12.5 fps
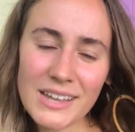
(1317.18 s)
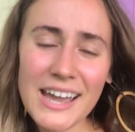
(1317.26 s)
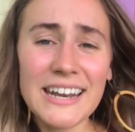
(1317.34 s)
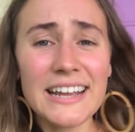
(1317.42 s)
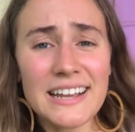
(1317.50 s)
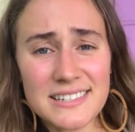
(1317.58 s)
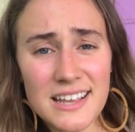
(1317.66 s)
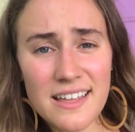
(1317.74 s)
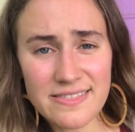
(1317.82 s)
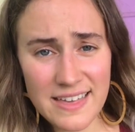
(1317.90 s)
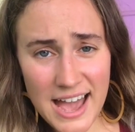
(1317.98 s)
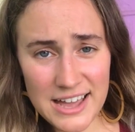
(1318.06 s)
And I guess
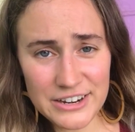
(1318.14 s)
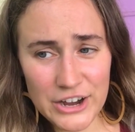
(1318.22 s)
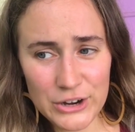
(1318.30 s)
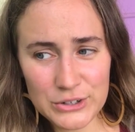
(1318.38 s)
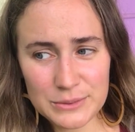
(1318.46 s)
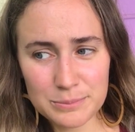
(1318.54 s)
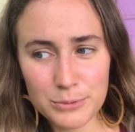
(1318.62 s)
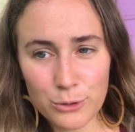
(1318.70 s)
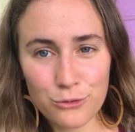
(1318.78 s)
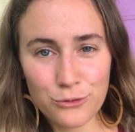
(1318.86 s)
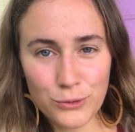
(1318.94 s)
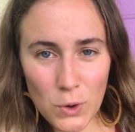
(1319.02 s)
on that note,
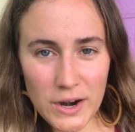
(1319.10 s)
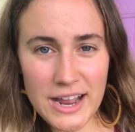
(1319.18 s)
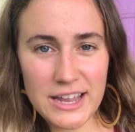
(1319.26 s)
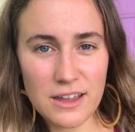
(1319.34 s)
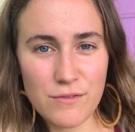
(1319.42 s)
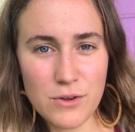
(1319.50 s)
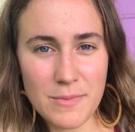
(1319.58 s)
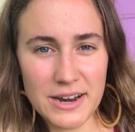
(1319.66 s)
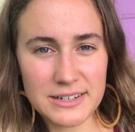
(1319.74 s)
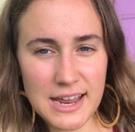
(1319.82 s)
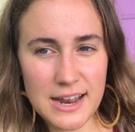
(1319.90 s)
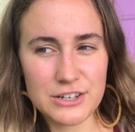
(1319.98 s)
before I give you
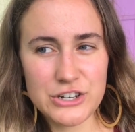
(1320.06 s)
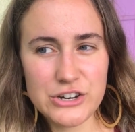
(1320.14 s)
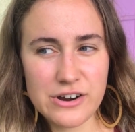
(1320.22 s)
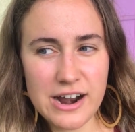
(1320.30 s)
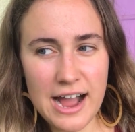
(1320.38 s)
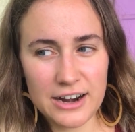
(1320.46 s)
my tent tour